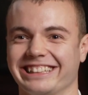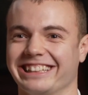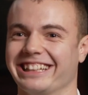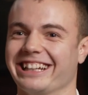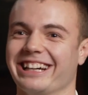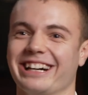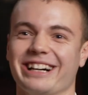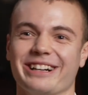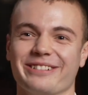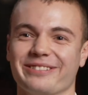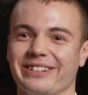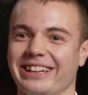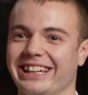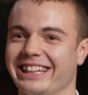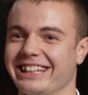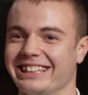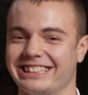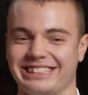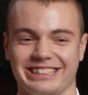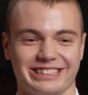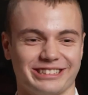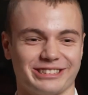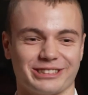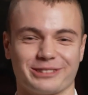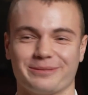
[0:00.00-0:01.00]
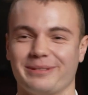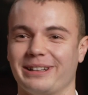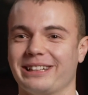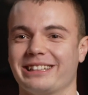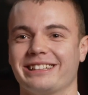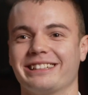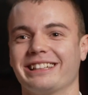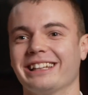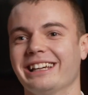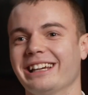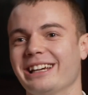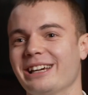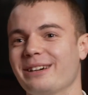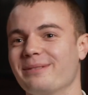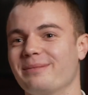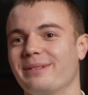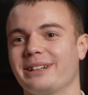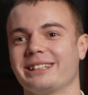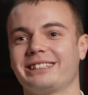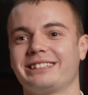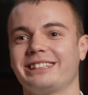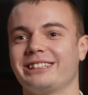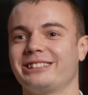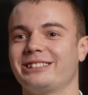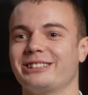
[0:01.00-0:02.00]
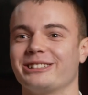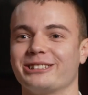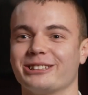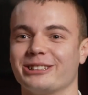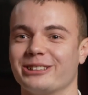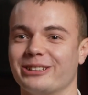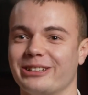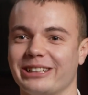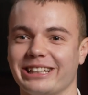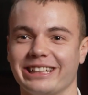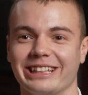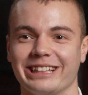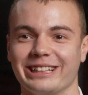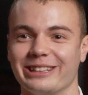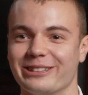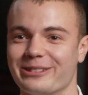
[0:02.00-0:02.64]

you know what I mean? This is just my my sister's annoying